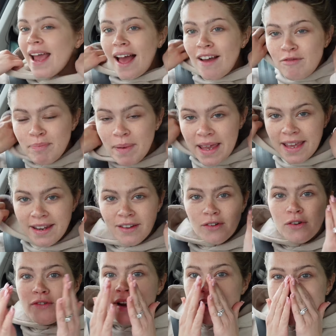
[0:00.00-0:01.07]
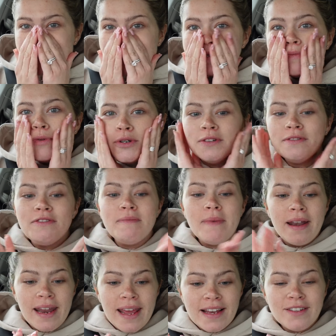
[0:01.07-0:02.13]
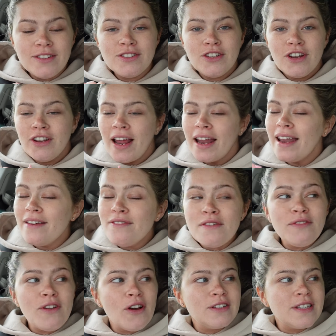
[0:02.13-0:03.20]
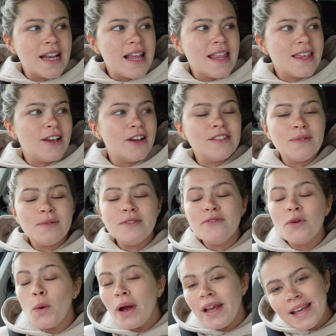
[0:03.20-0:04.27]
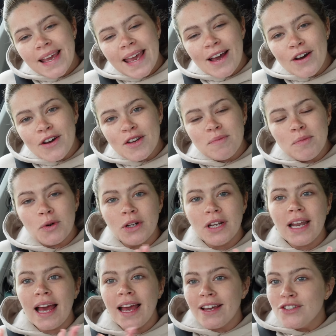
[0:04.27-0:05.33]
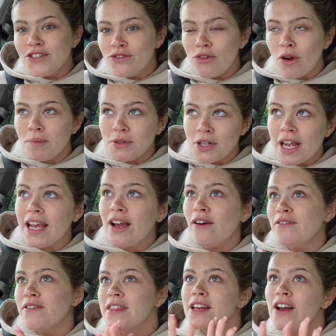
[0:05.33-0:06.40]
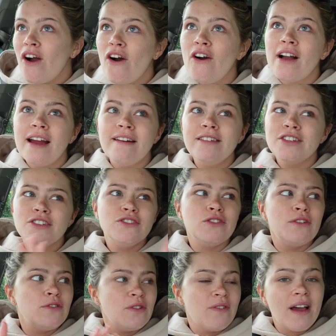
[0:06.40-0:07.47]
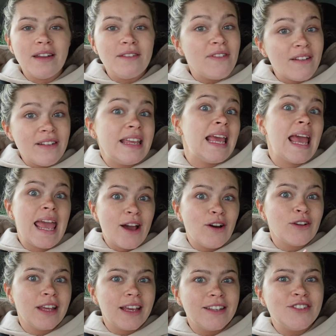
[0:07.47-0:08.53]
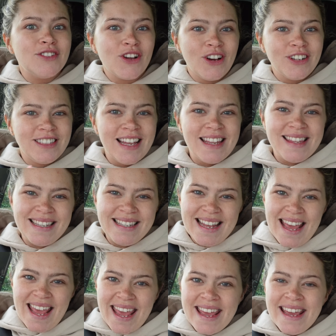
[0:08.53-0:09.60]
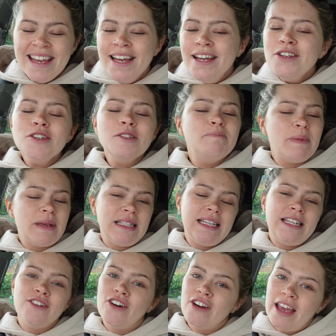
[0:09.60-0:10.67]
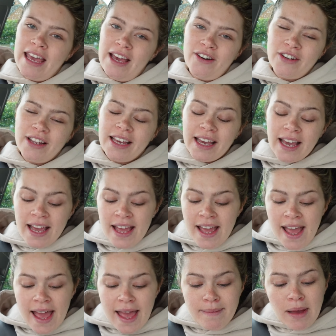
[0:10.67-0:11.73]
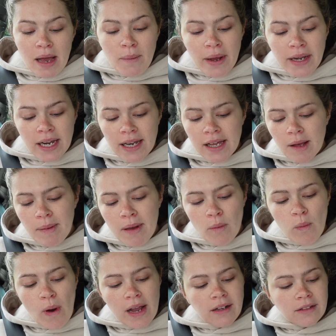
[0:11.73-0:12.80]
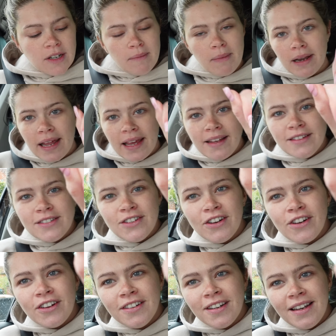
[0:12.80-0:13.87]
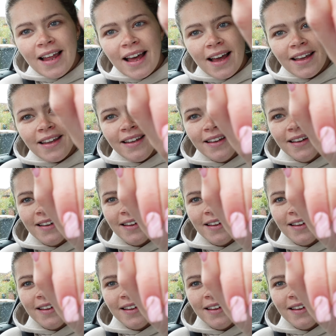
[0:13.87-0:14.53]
I've been already this morning for my nails done. I never vlogged anything because it was quite a chaotic morning. I had to drop Jake off at the car garage and stuff, so I've had a very chaotic start to the day. Just busy, not chaotic. I went a little bit wild on my nails, not gonna lie.